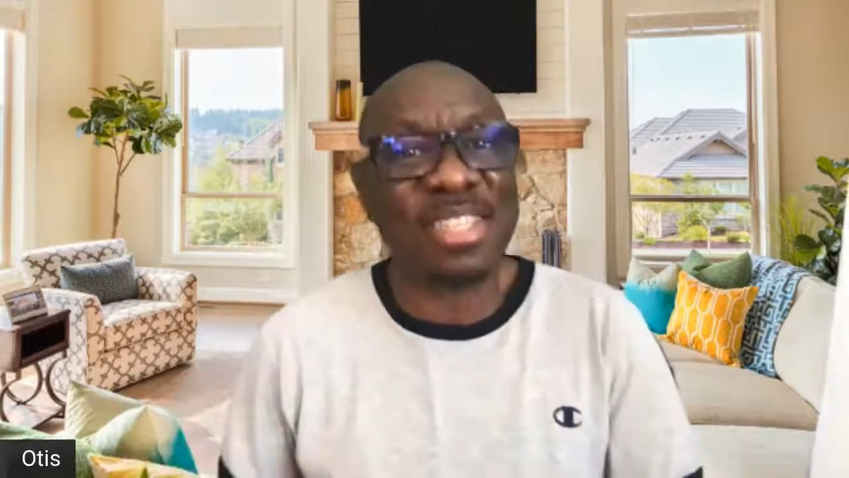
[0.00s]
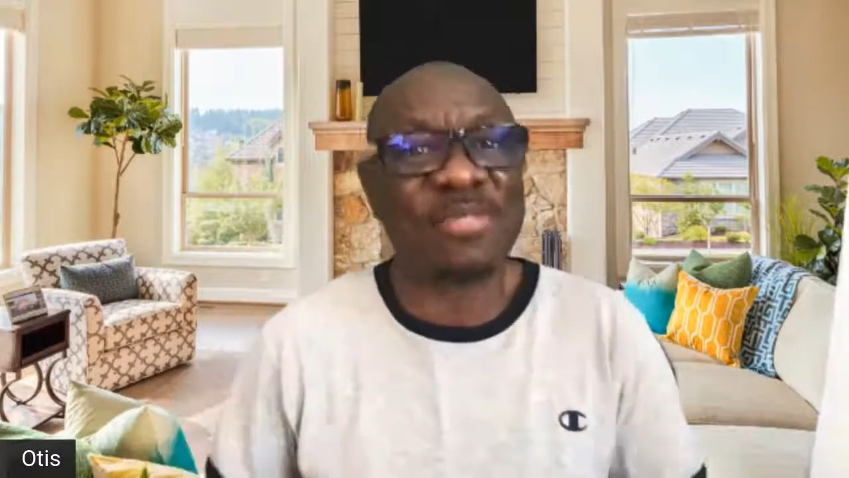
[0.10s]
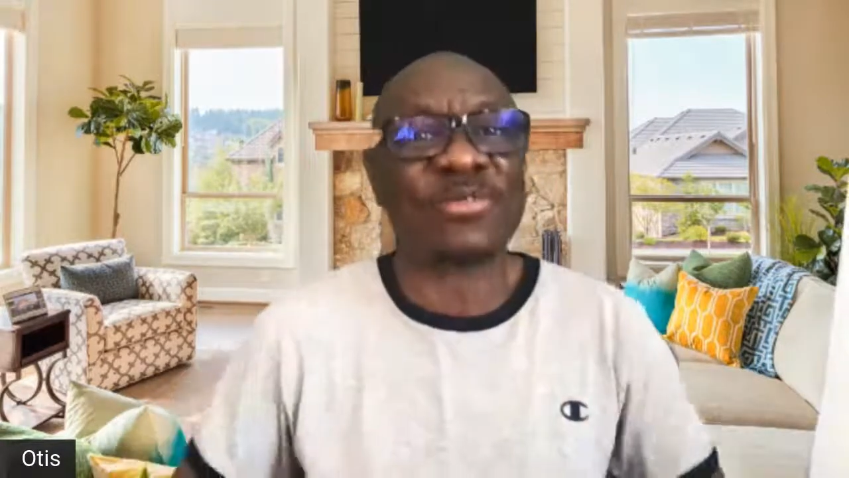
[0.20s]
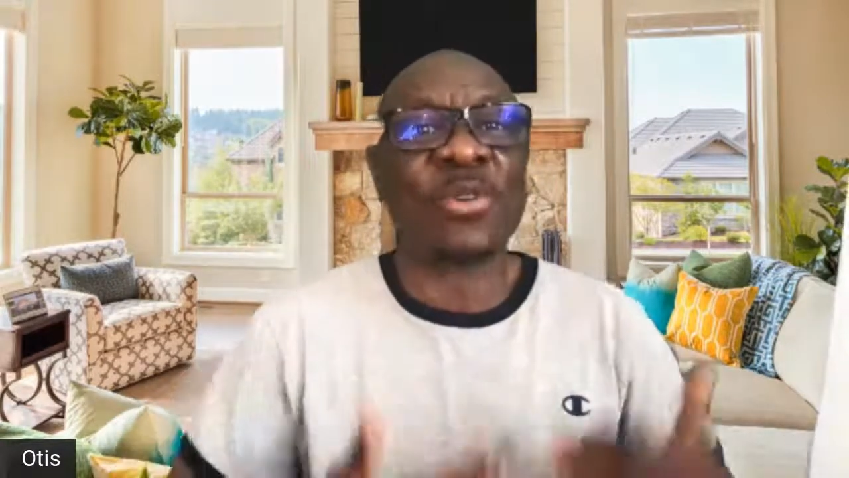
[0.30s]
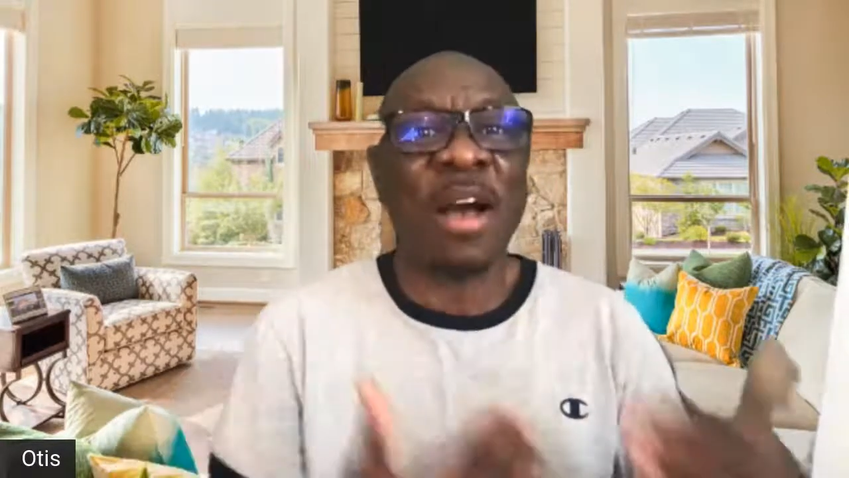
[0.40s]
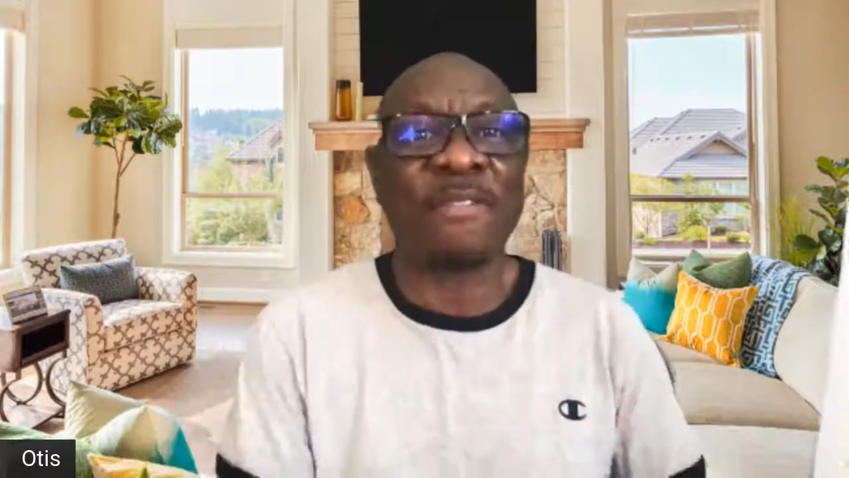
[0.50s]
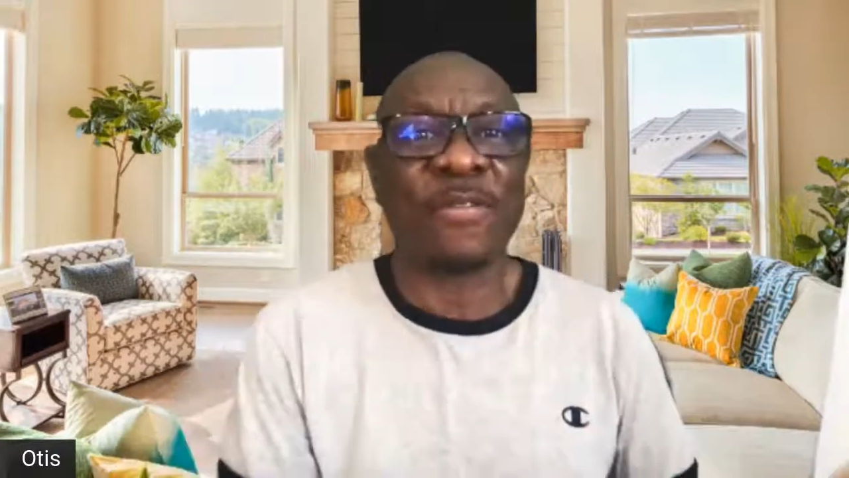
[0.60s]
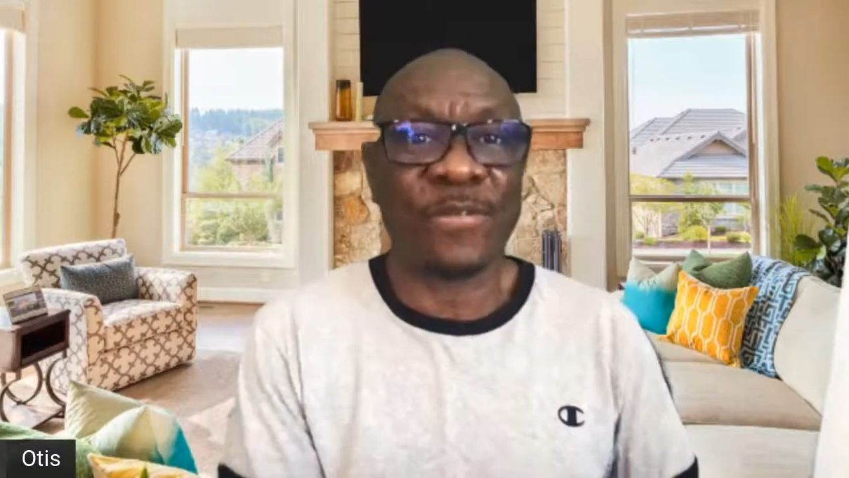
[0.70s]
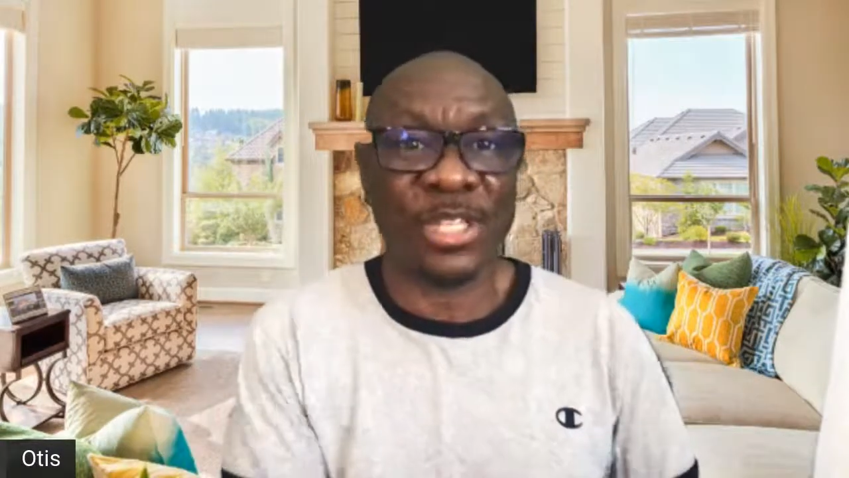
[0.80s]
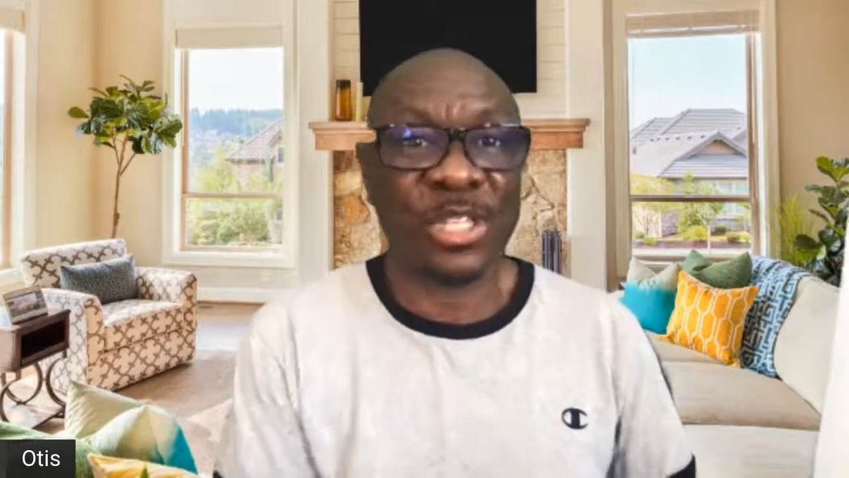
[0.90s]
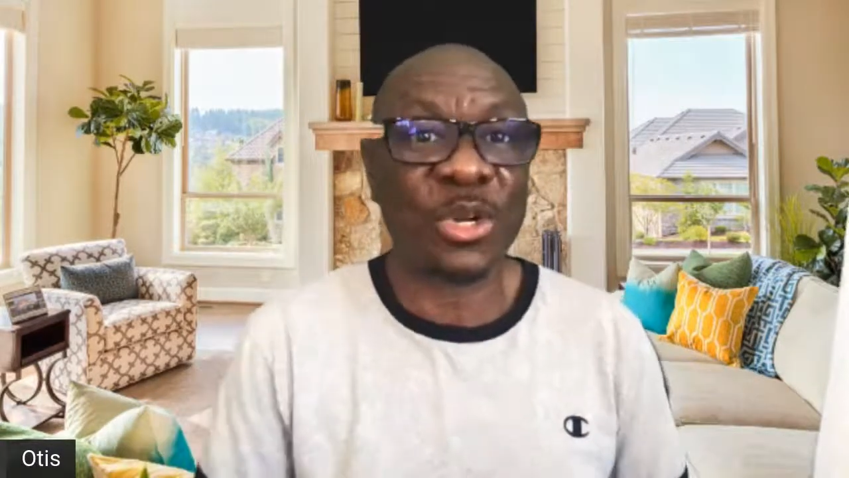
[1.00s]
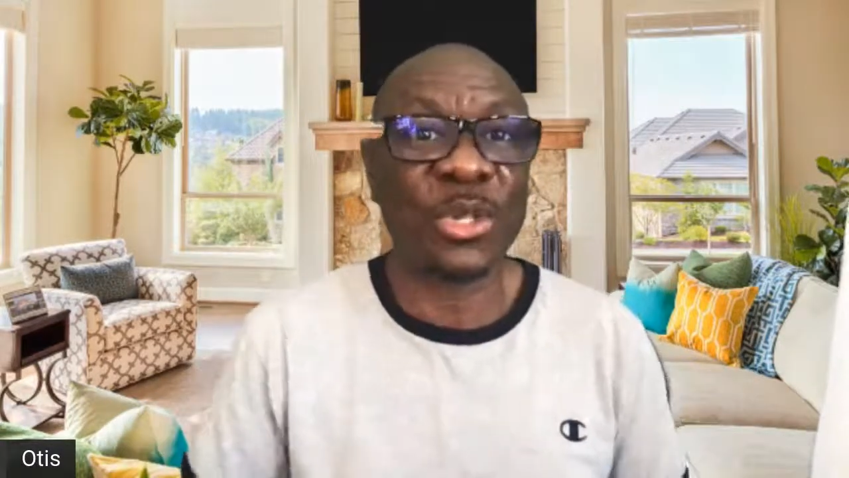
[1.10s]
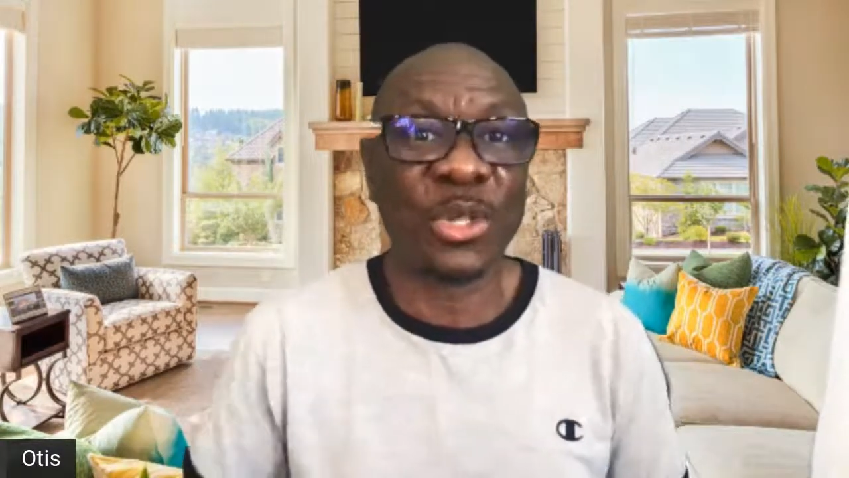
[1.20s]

if you have a physical